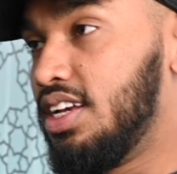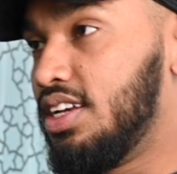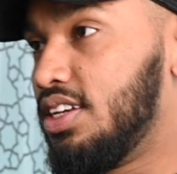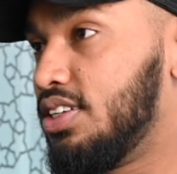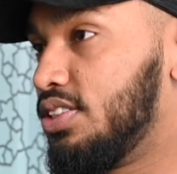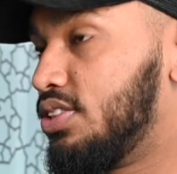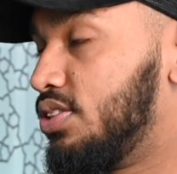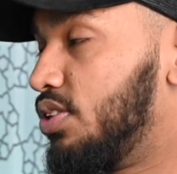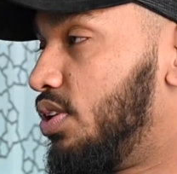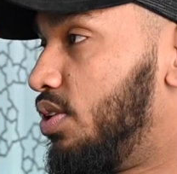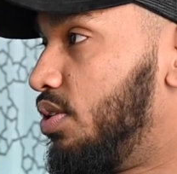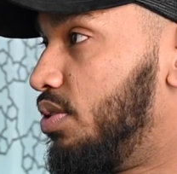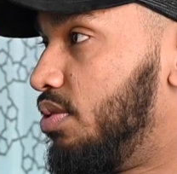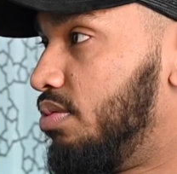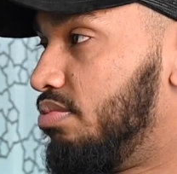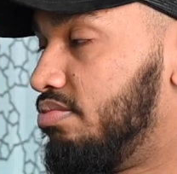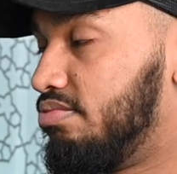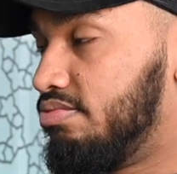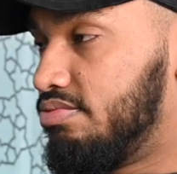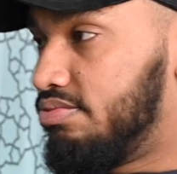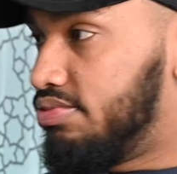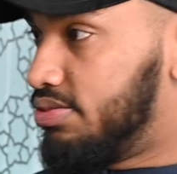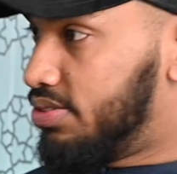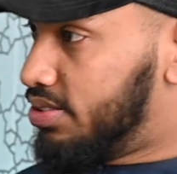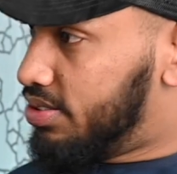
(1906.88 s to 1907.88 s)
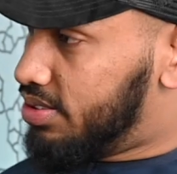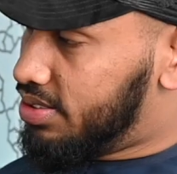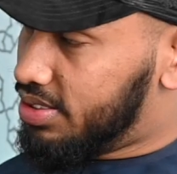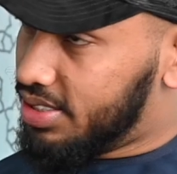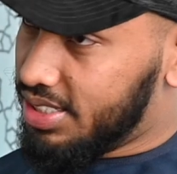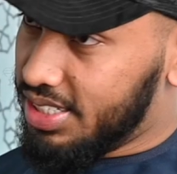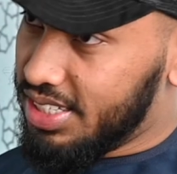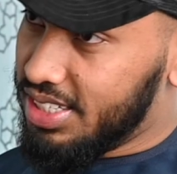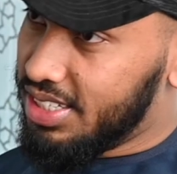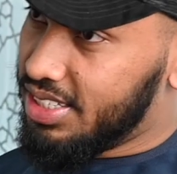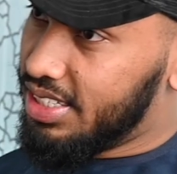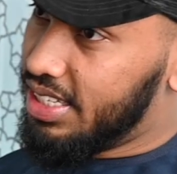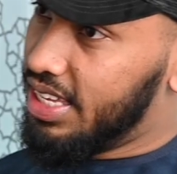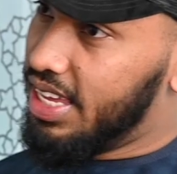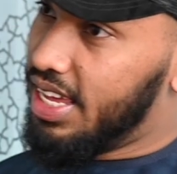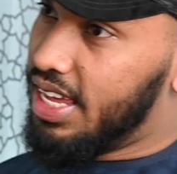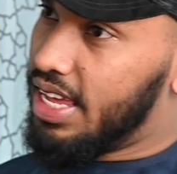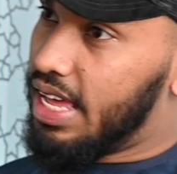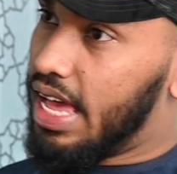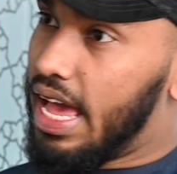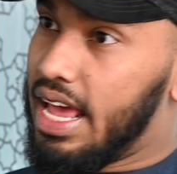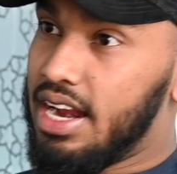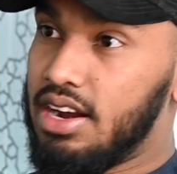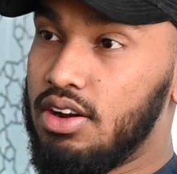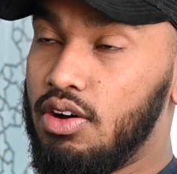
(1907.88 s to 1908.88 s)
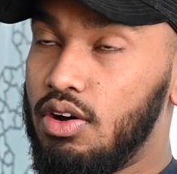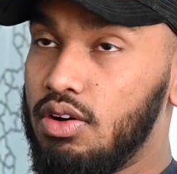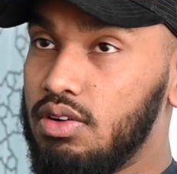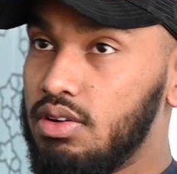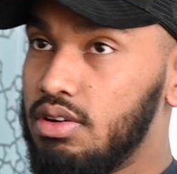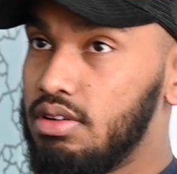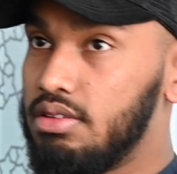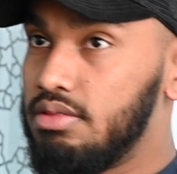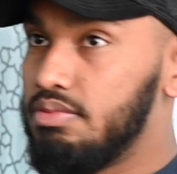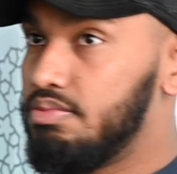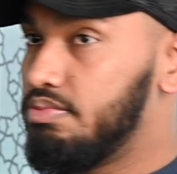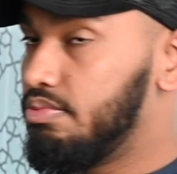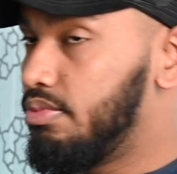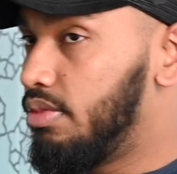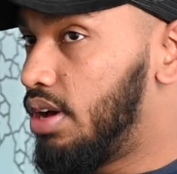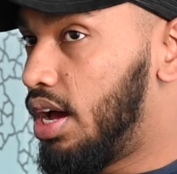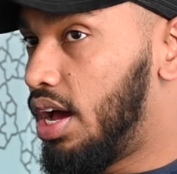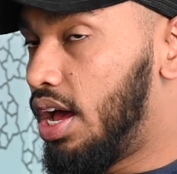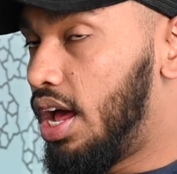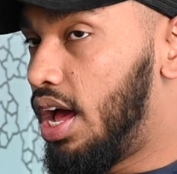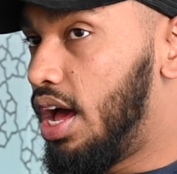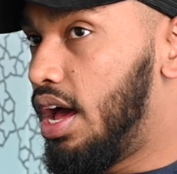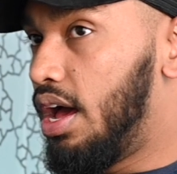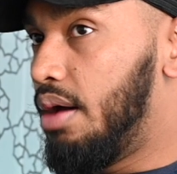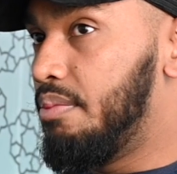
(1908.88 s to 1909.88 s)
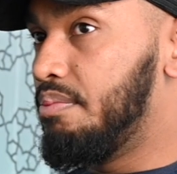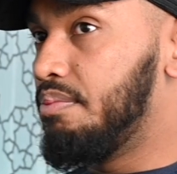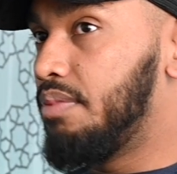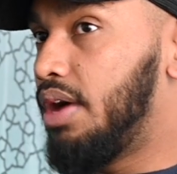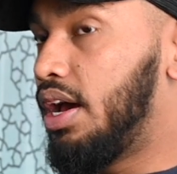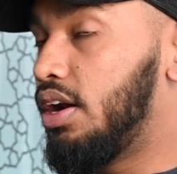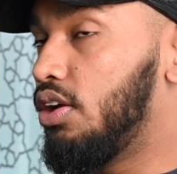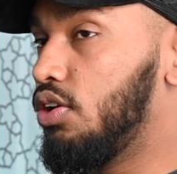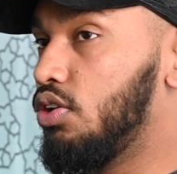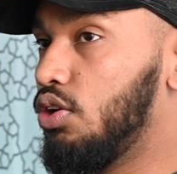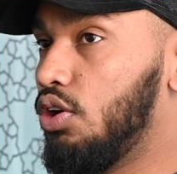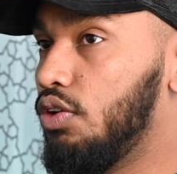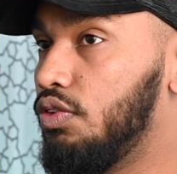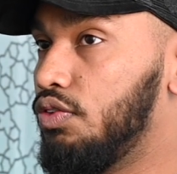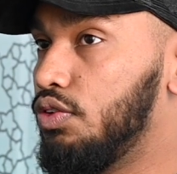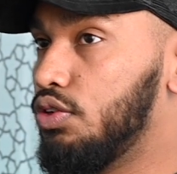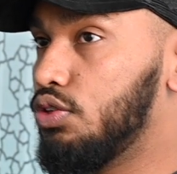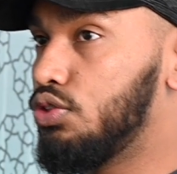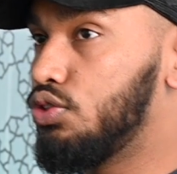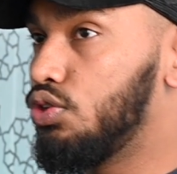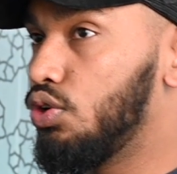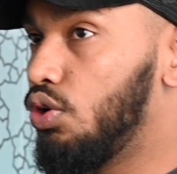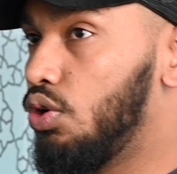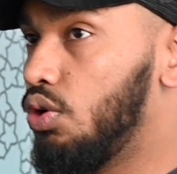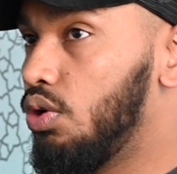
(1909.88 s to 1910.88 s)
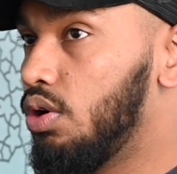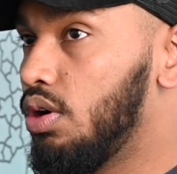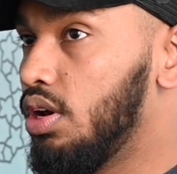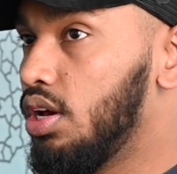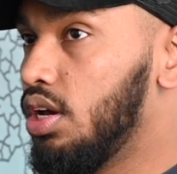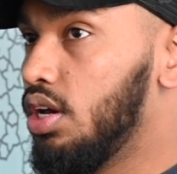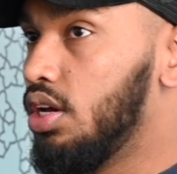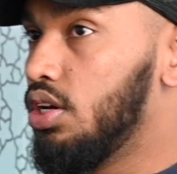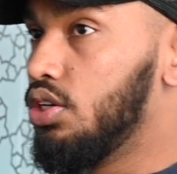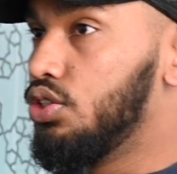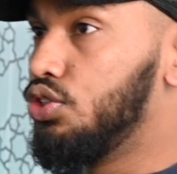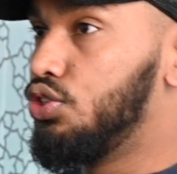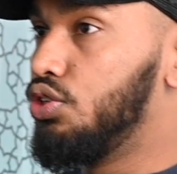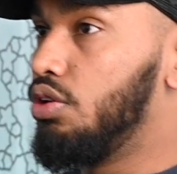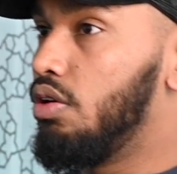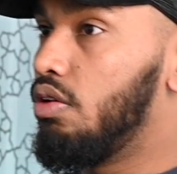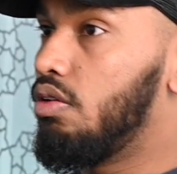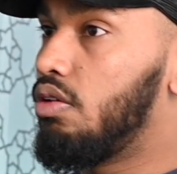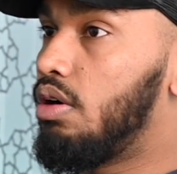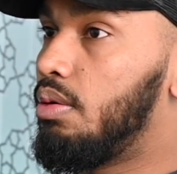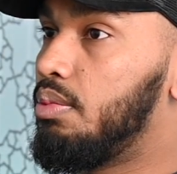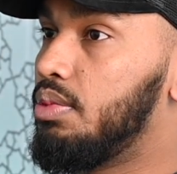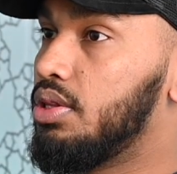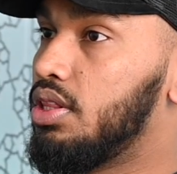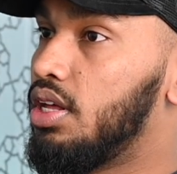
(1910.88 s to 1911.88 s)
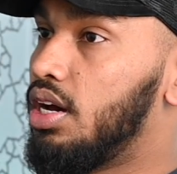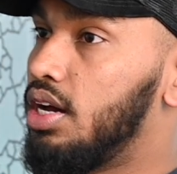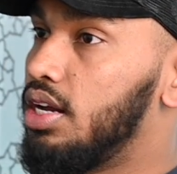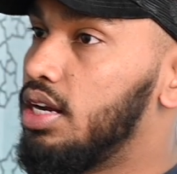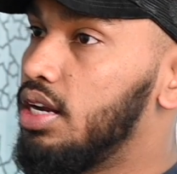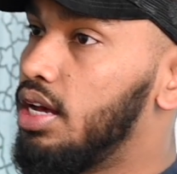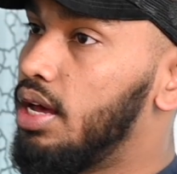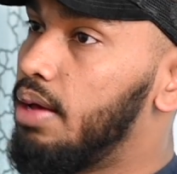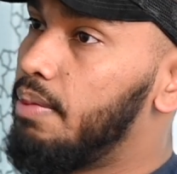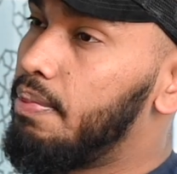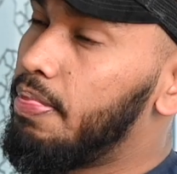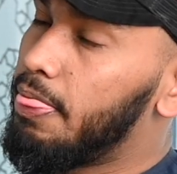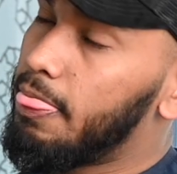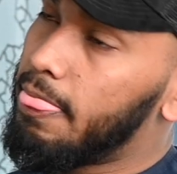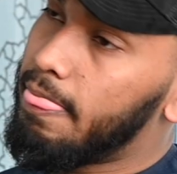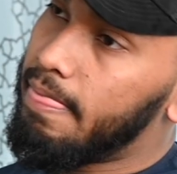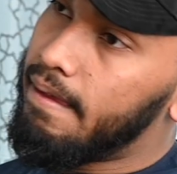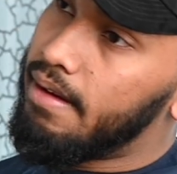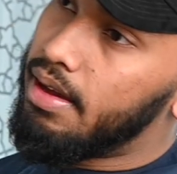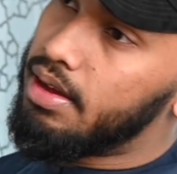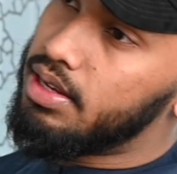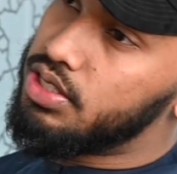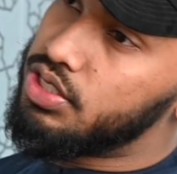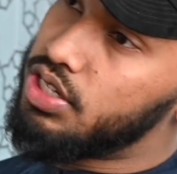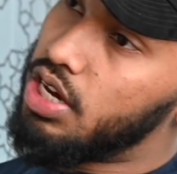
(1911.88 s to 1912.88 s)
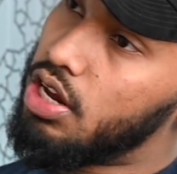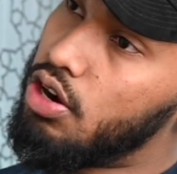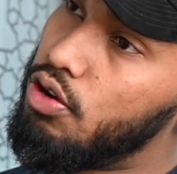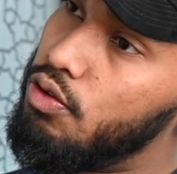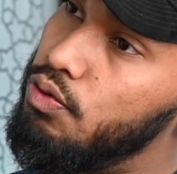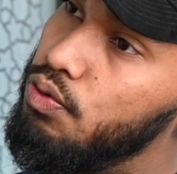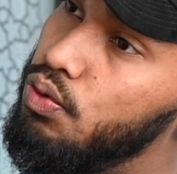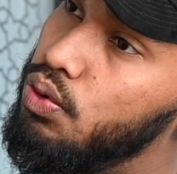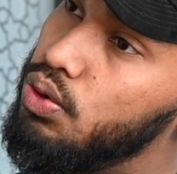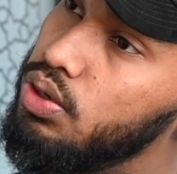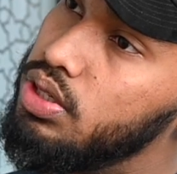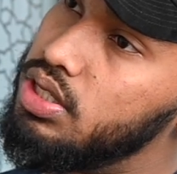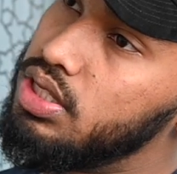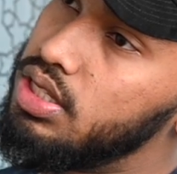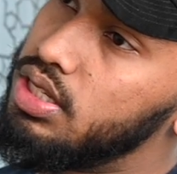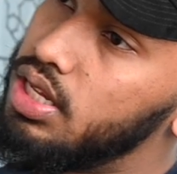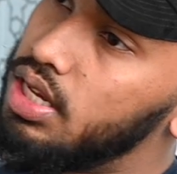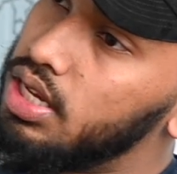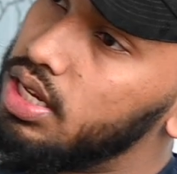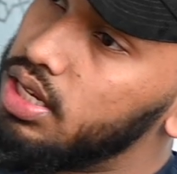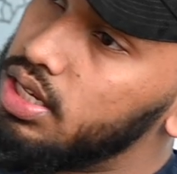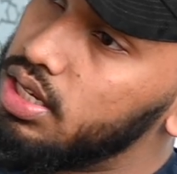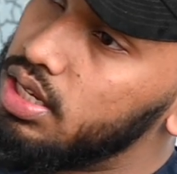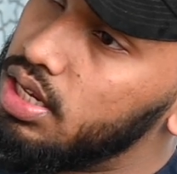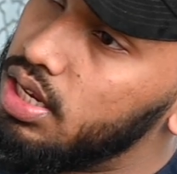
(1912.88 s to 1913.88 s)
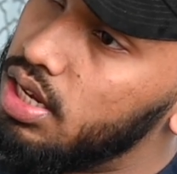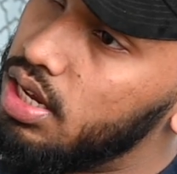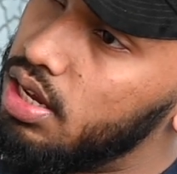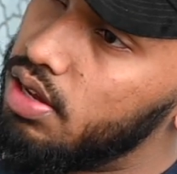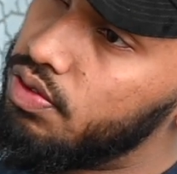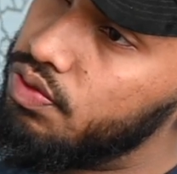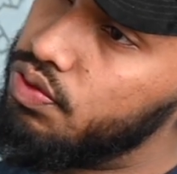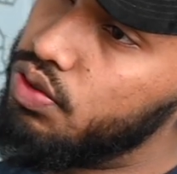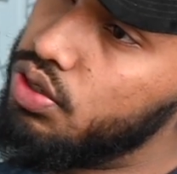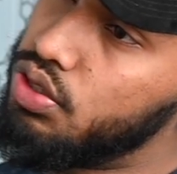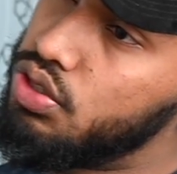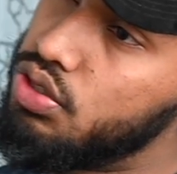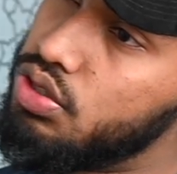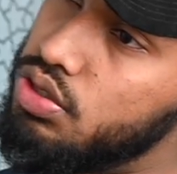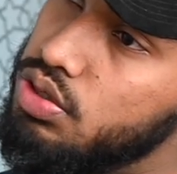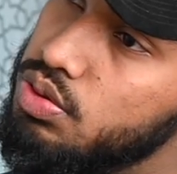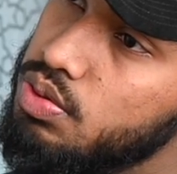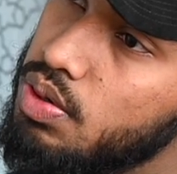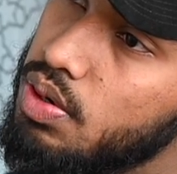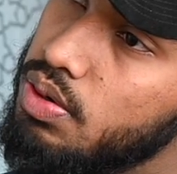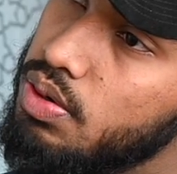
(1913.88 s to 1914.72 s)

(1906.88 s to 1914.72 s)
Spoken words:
So yeah, and I don't know if you saw during Ramadan, Channel 4 did a feature as well.